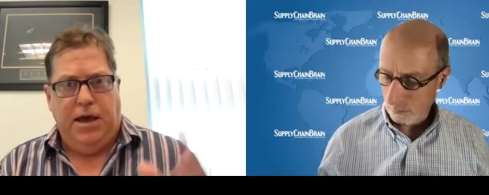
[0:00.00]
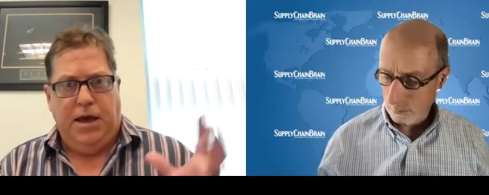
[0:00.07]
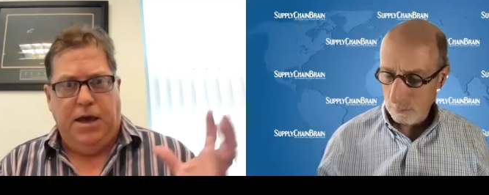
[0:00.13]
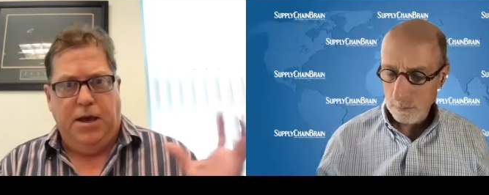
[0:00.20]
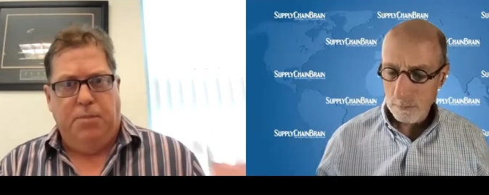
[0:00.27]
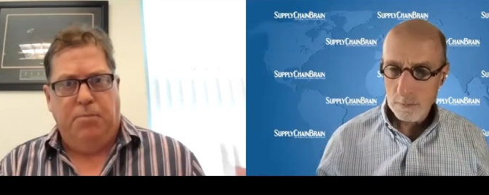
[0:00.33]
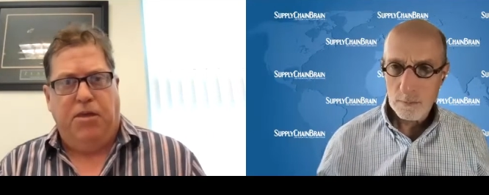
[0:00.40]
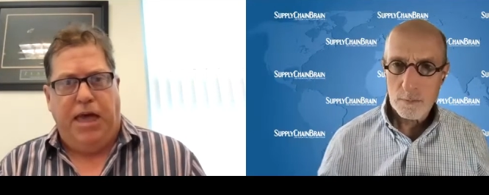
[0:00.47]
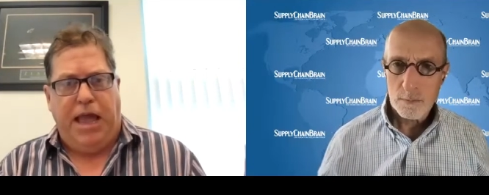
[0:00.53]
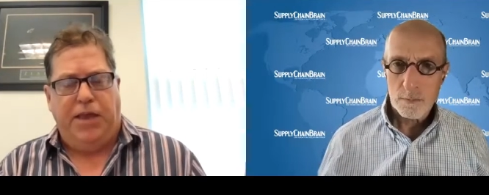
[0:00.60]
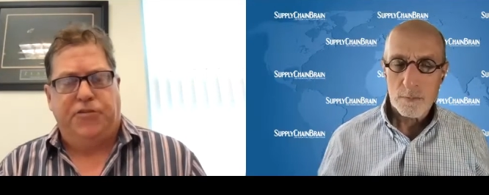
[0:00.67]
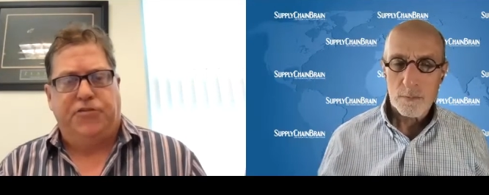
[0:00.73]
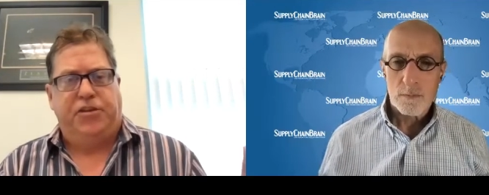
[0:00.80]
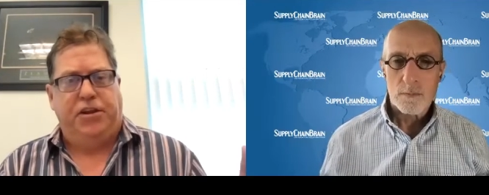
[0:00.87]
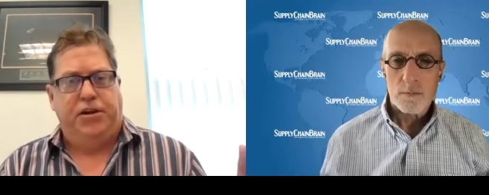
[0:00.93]
Speaker 1: um,
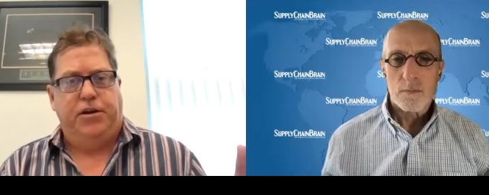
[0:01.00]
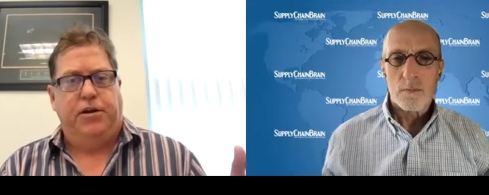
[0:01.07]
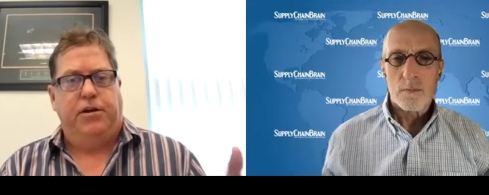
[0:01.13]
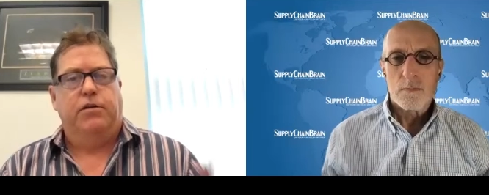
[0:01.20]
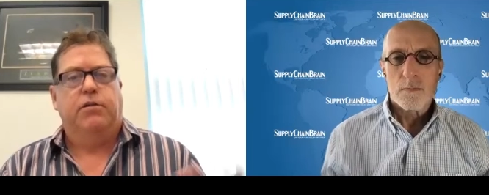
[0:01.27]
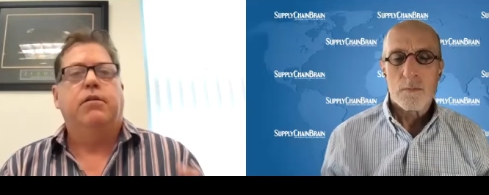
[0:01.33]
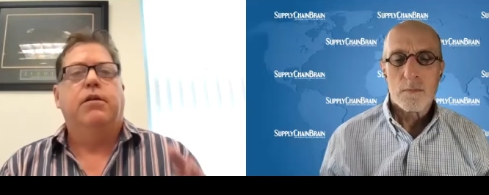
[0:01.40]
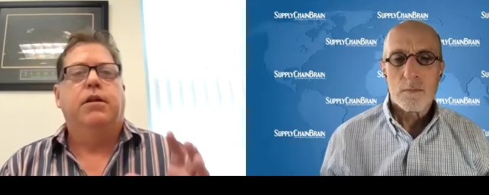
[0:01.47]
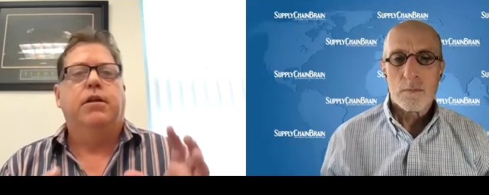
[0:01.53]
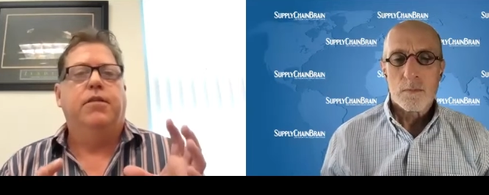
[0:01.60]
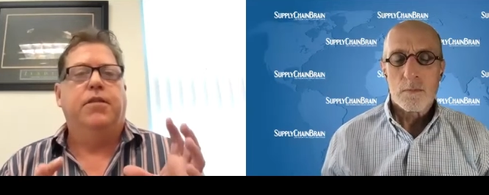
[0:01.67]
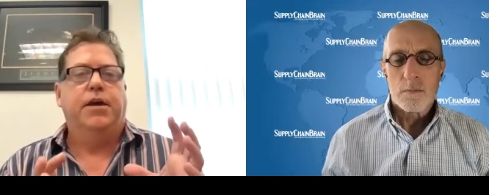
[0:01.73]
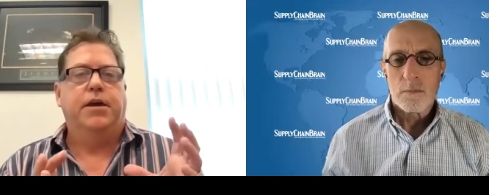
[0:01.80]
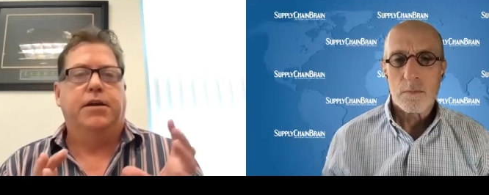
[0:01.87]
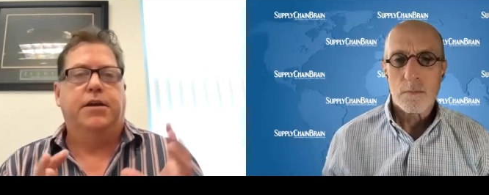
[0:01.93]
last year,
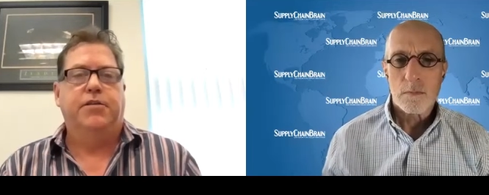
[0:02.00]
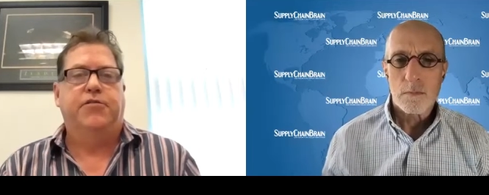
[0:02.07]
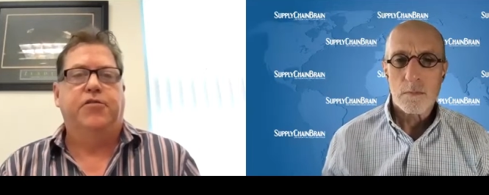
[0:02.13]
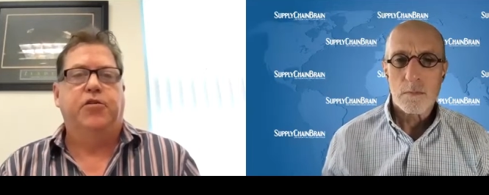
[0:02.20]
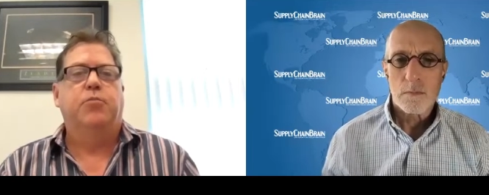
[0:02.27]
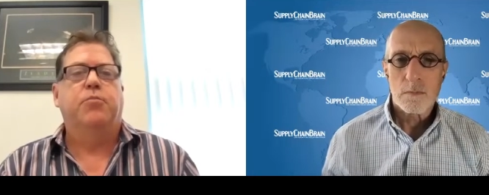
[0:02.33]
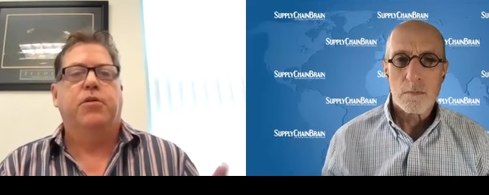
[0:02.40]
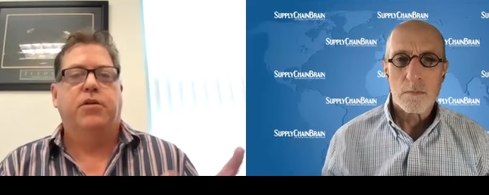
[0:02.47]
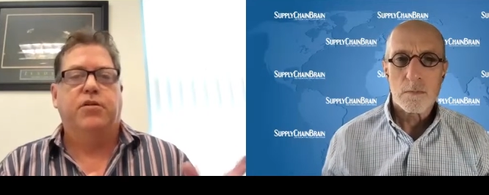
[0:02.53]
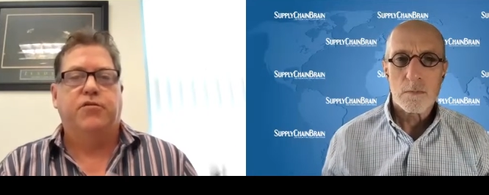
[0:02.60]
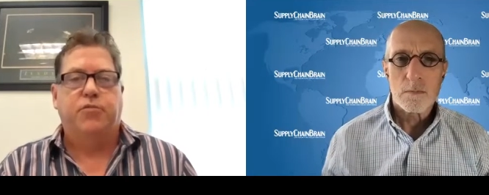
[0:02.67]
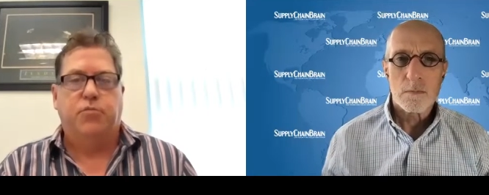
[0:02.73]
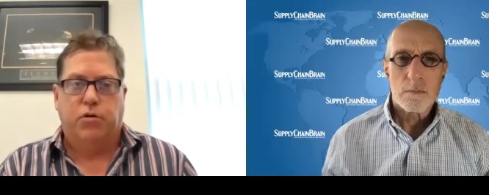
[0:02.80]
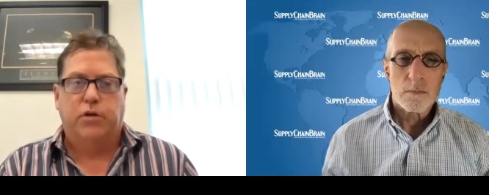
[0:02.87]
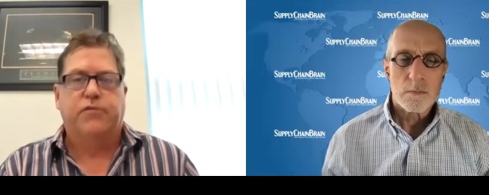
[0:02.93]
the
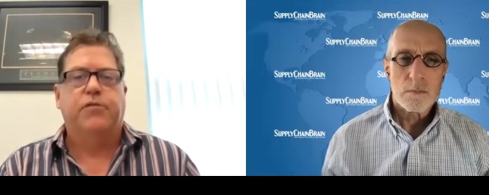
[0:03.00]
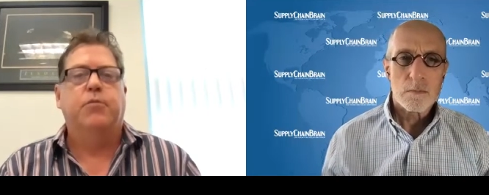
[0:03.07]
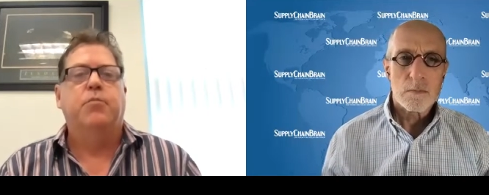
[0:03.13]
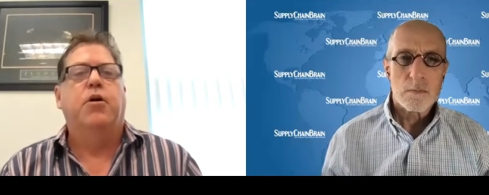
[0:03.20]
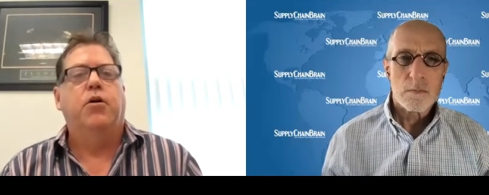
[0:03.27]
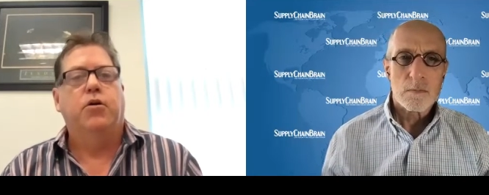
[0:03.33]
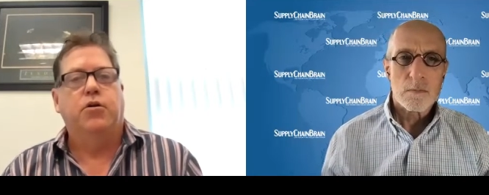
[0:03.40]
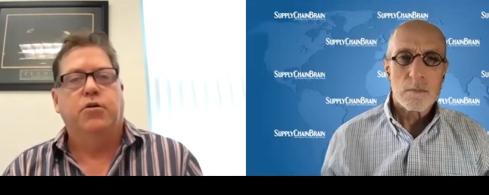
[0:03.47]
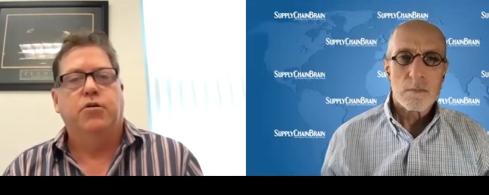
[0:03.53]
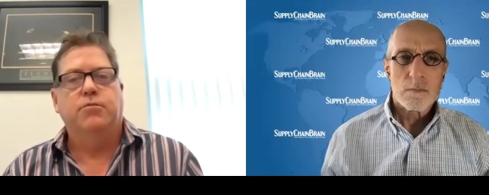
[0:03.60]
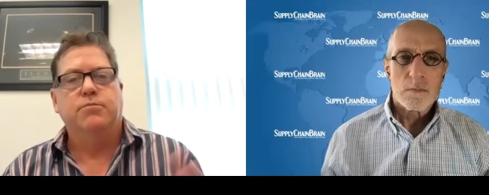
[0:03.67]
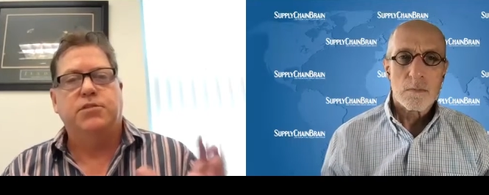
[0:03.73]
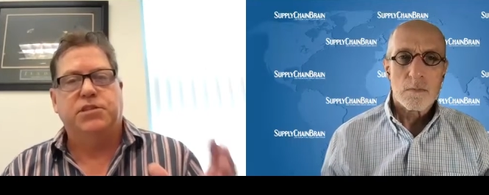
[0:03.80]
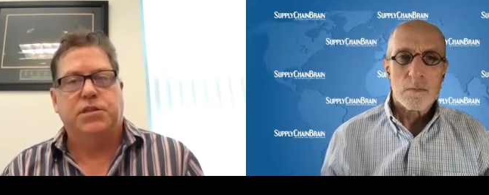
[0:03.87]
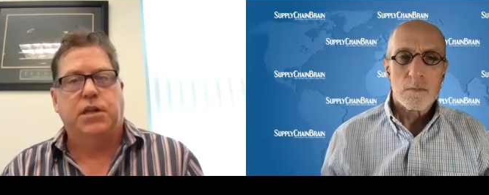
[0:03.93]
consumers work from
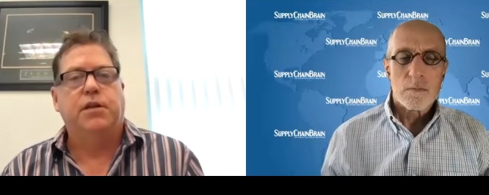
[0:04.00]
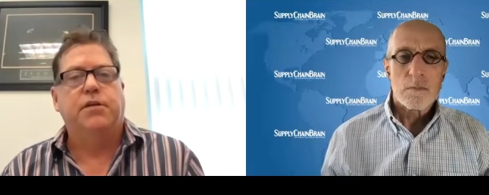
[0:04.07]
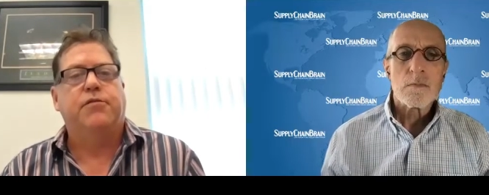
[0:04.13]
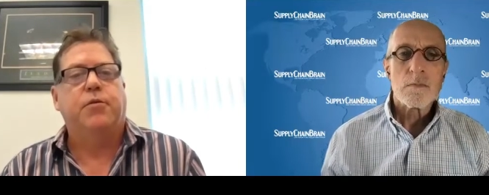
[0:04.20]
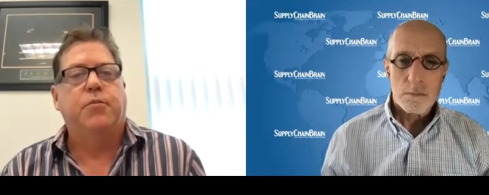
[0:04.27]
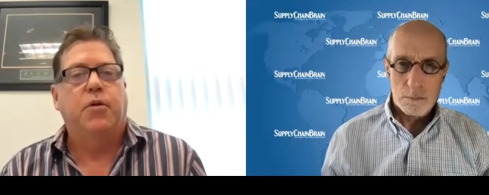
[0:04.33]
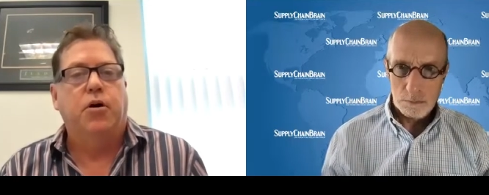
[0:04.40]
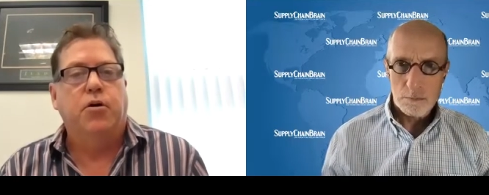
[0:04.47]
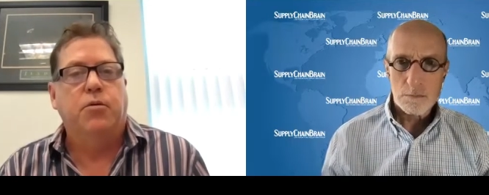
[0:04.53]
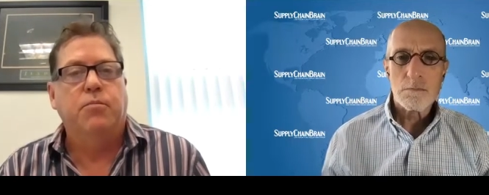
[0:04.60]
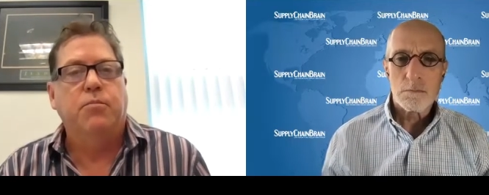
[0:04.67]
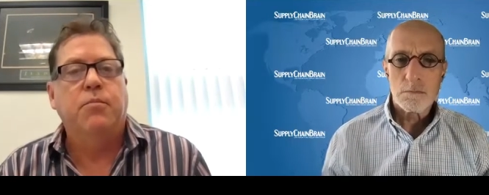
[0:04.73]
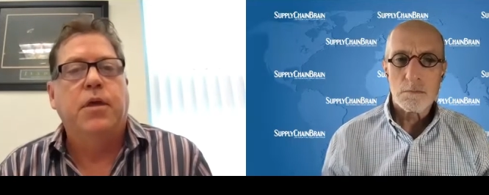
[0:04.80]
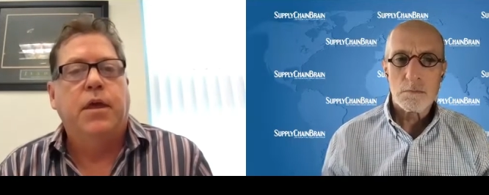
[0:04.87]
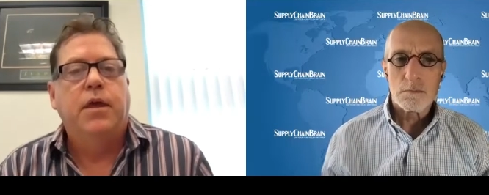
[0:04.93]
home, study from
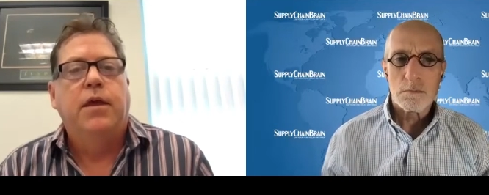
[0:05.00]
home.